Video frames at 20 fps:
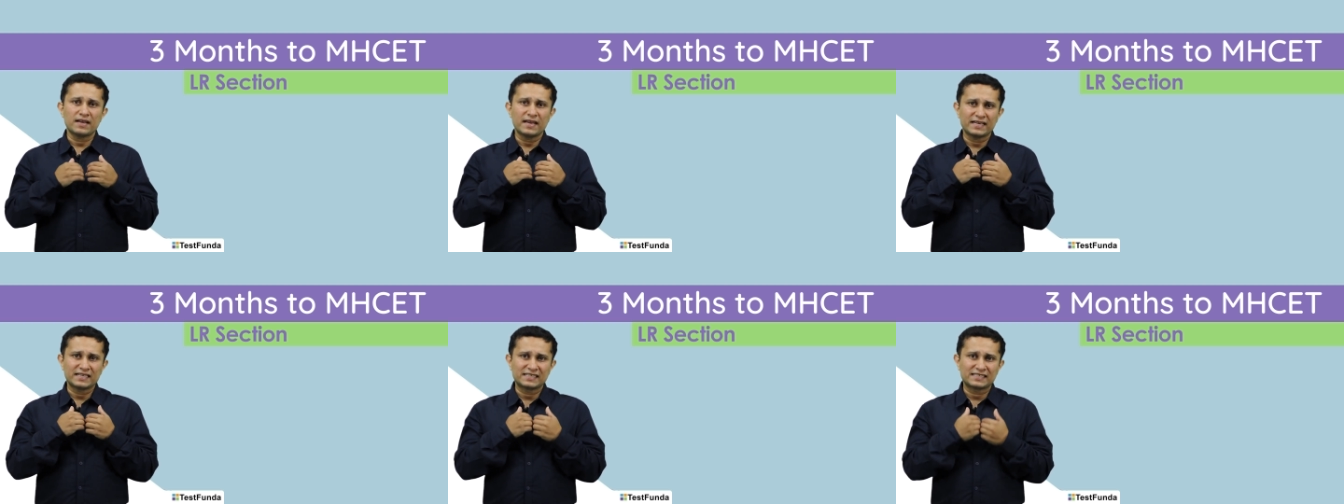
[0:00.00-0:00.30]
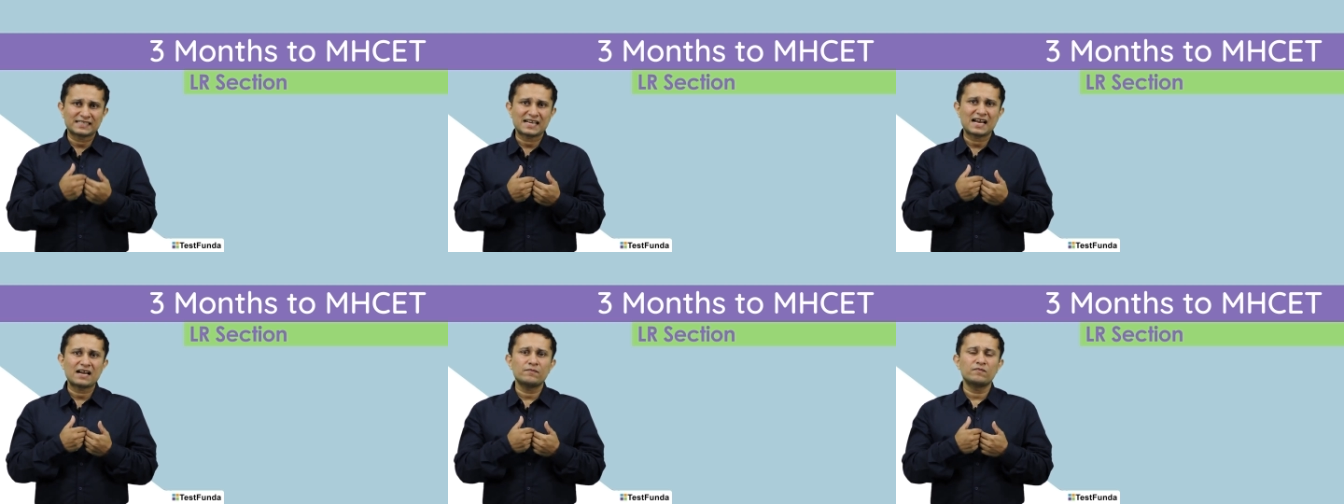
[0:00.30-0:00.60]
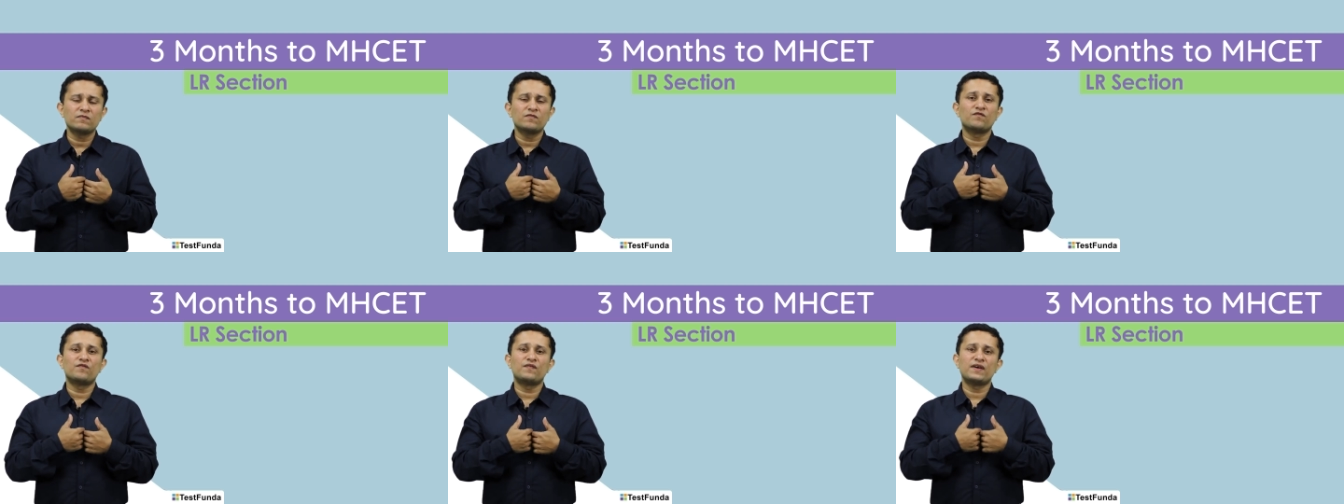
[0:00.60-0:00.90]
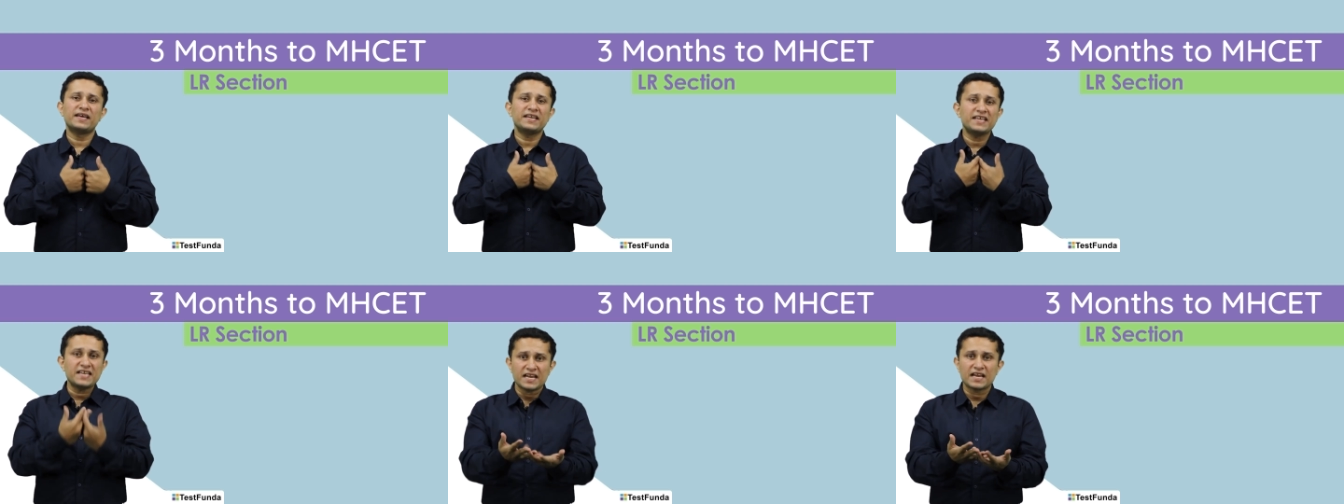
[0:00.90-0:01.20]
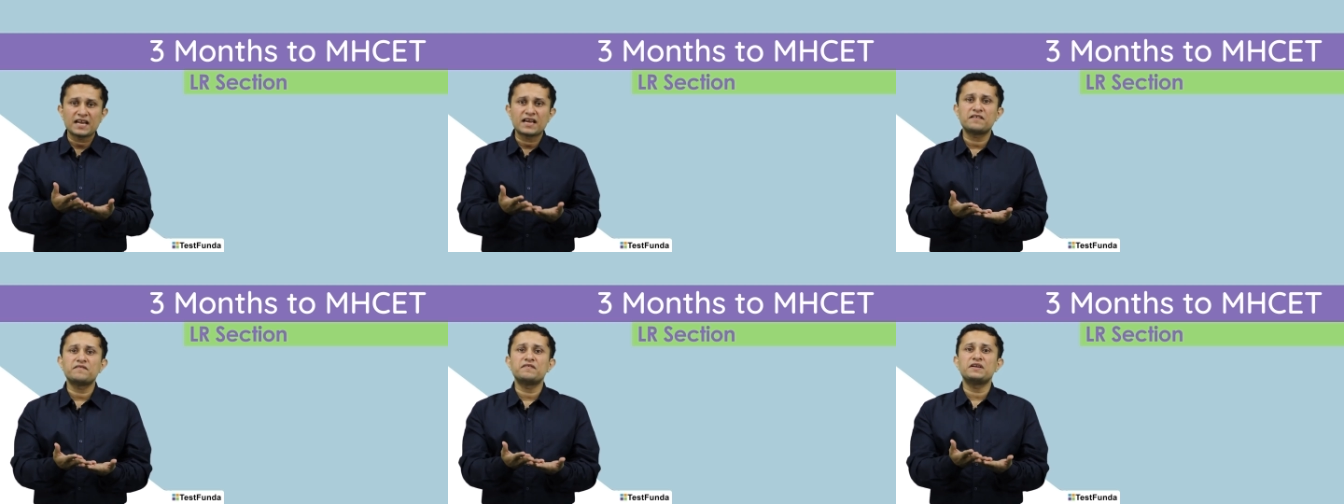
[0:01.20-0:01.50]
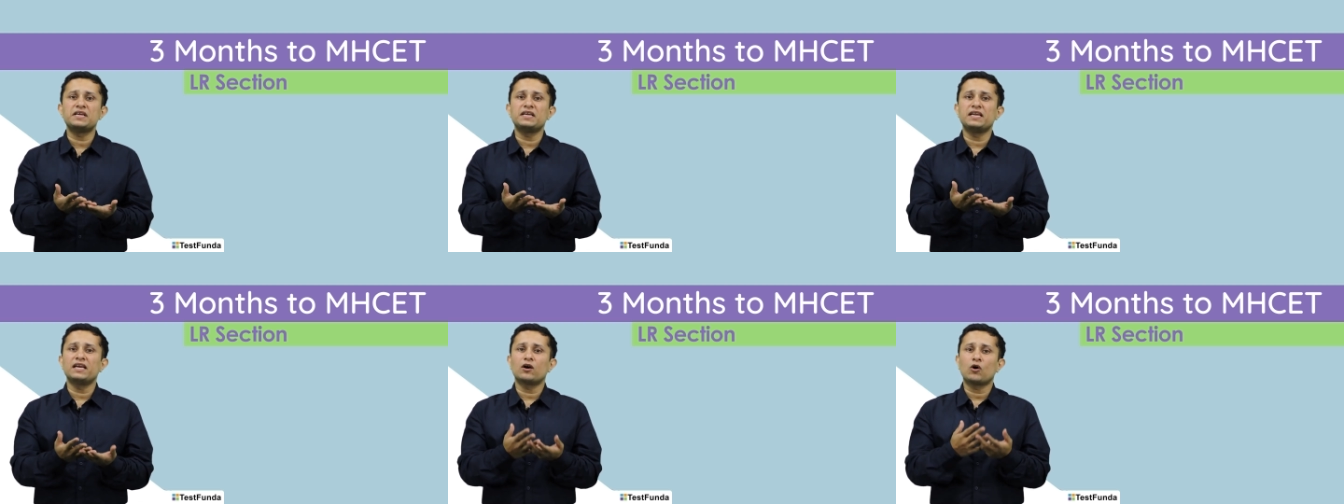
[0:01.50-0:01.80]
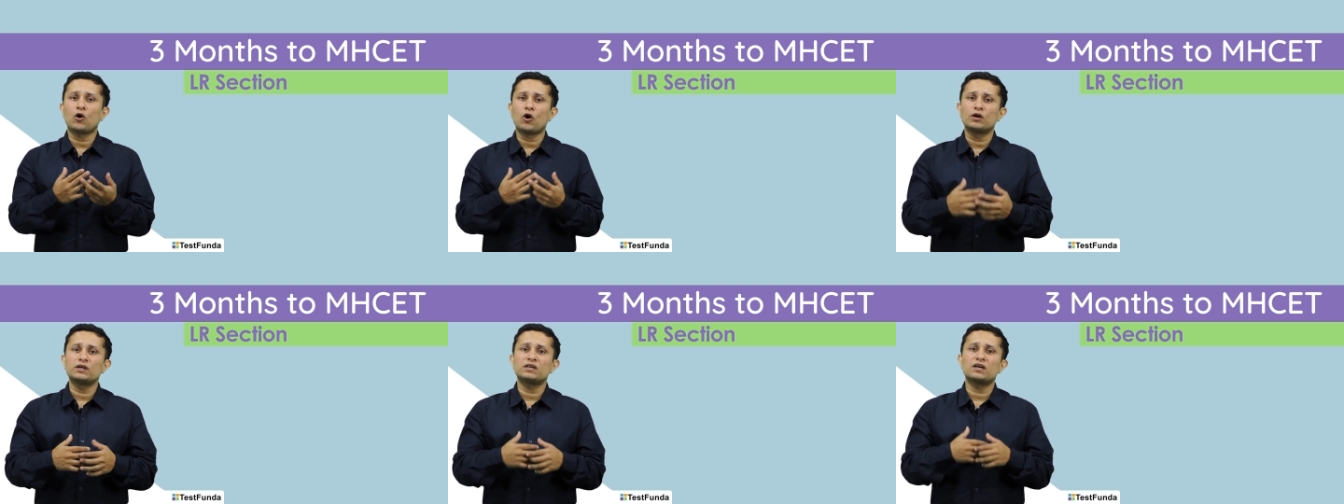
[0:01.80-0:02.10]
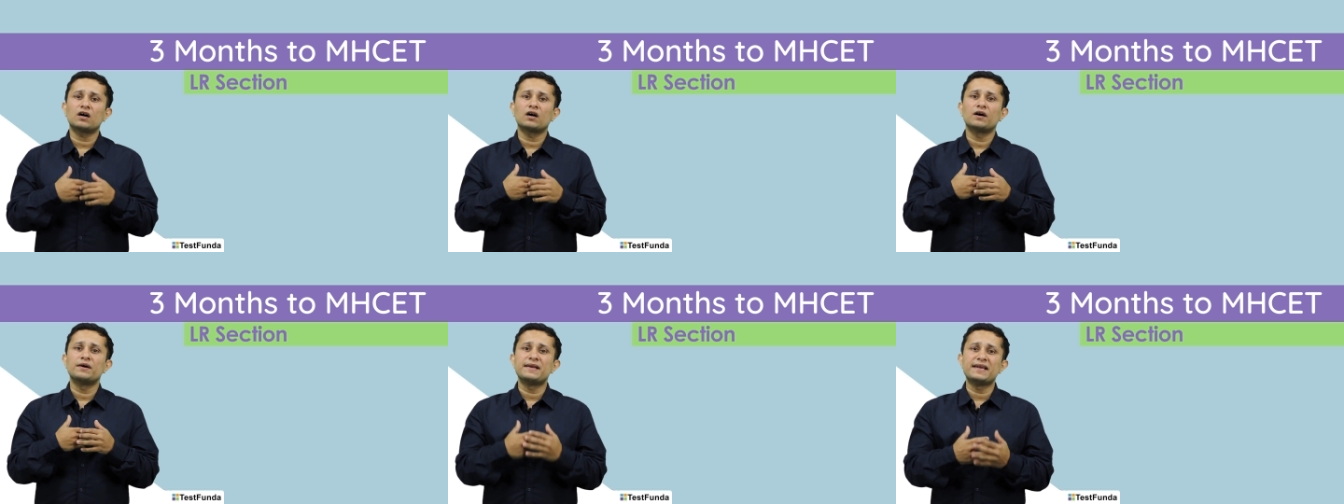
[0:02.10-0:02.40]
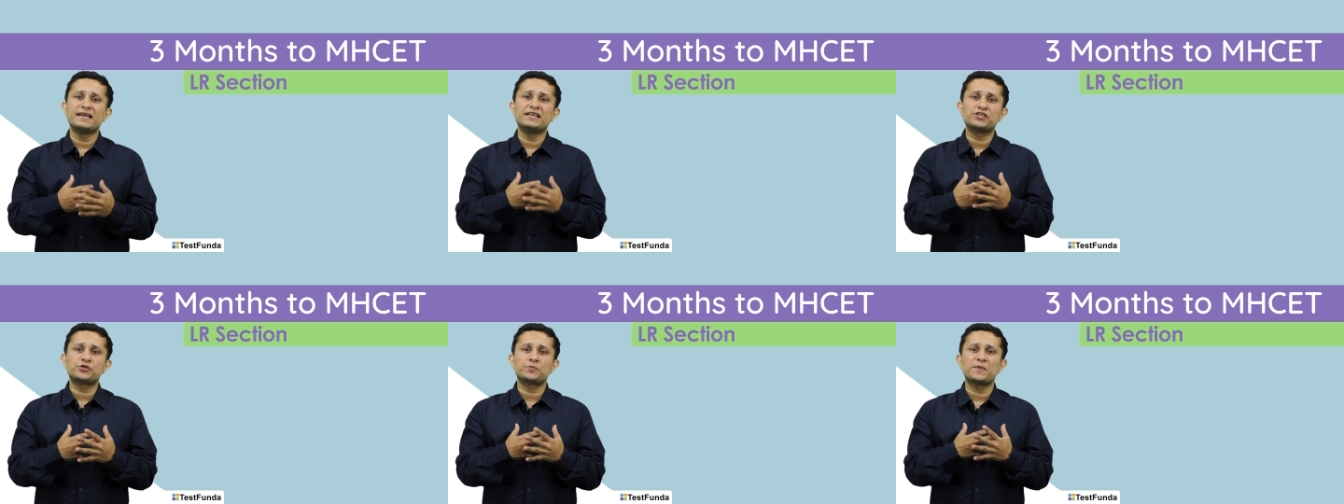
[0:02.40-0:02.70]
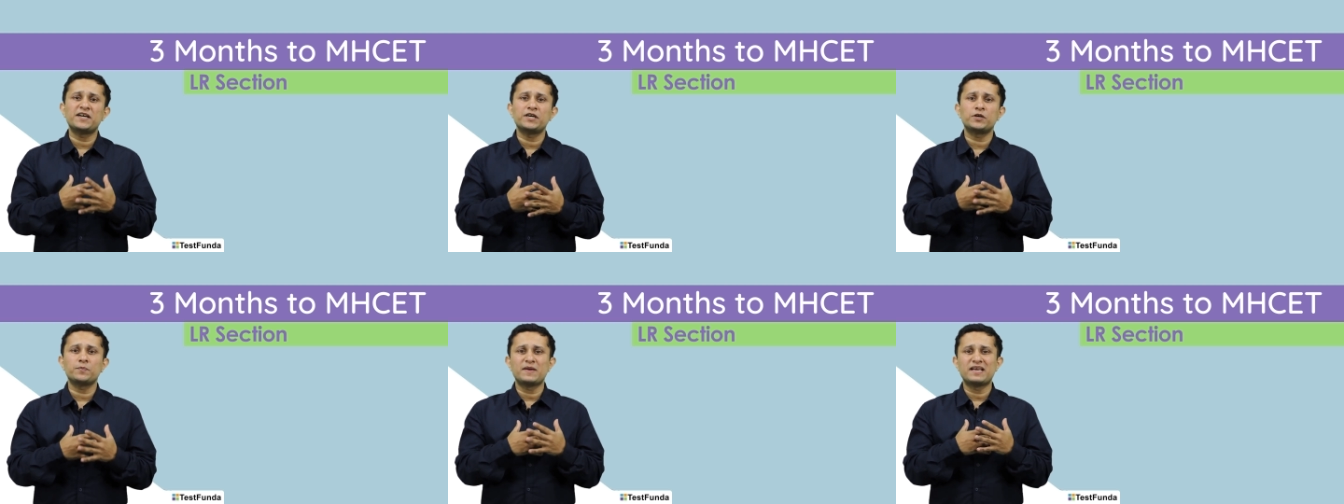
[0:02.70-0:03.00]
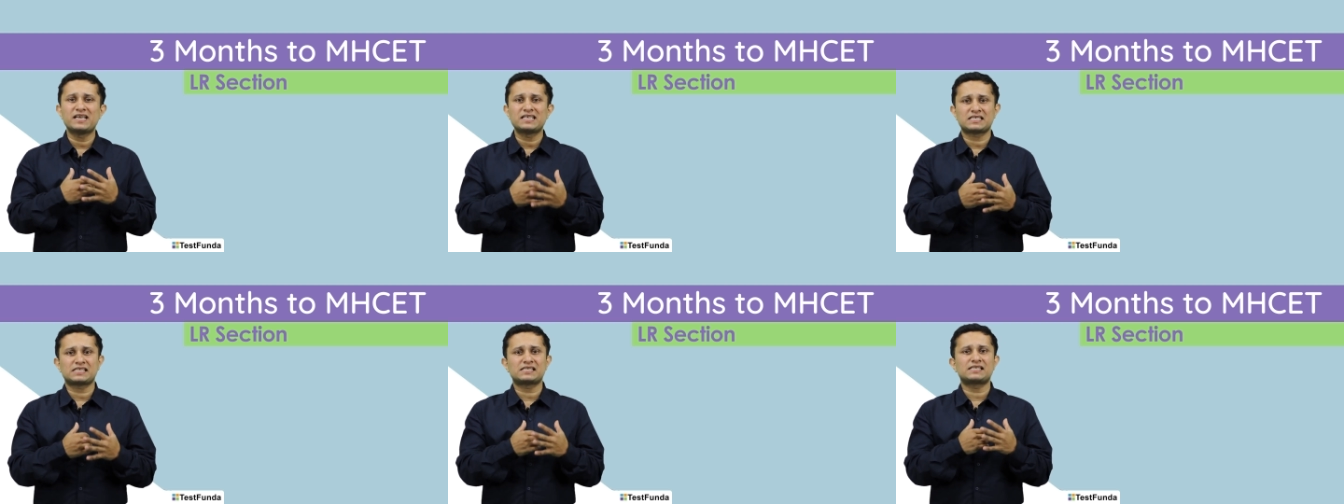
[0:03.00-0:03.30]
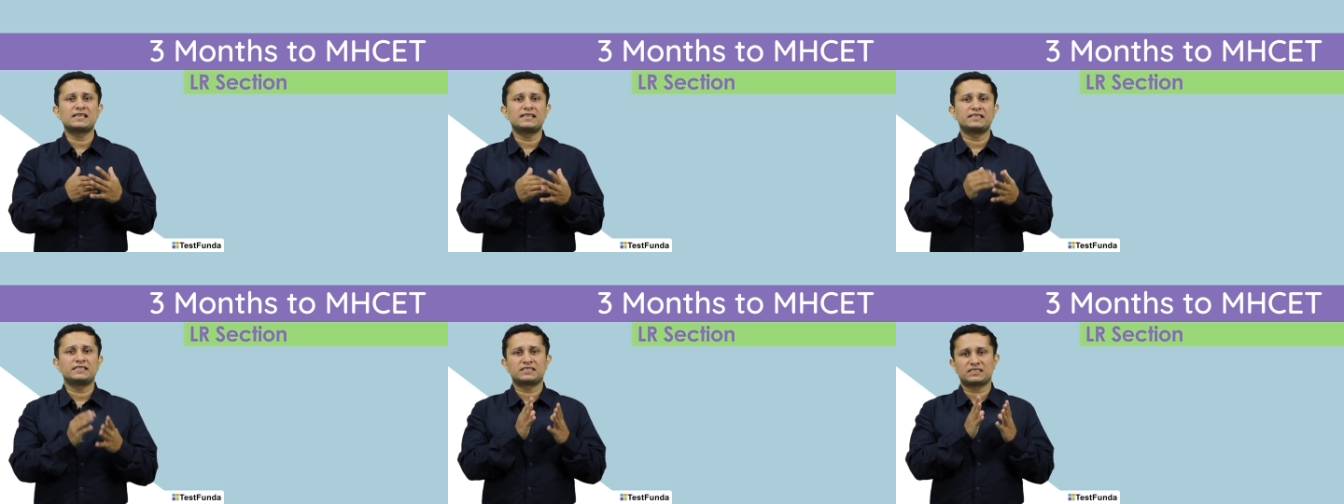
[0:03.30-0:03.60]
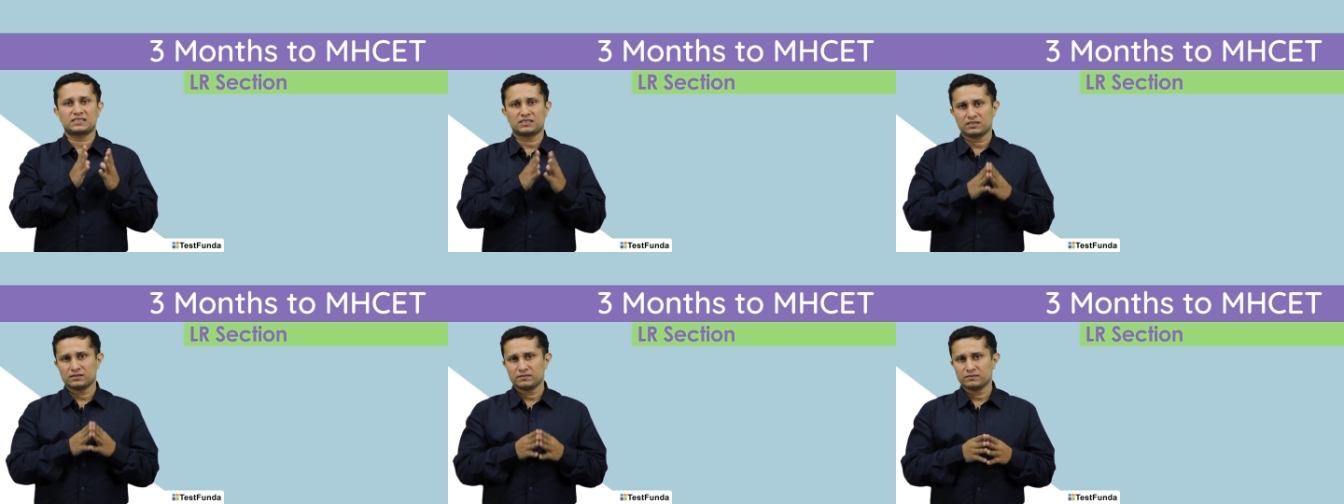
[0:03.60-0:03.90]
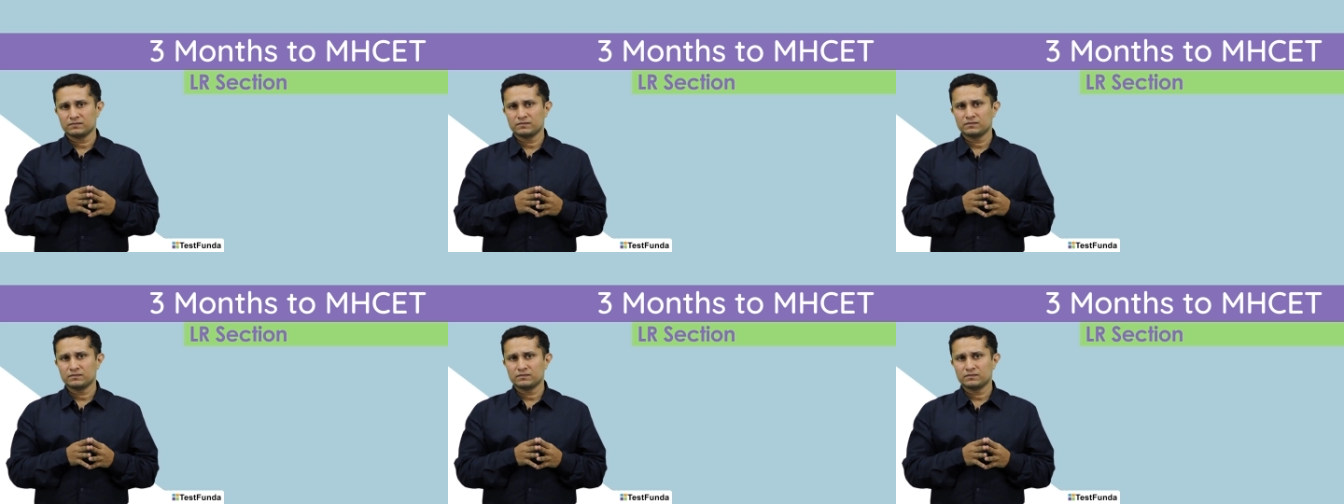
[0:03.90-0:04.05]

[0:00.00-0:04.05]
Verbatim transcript: exam very heavy on arrangement based sets.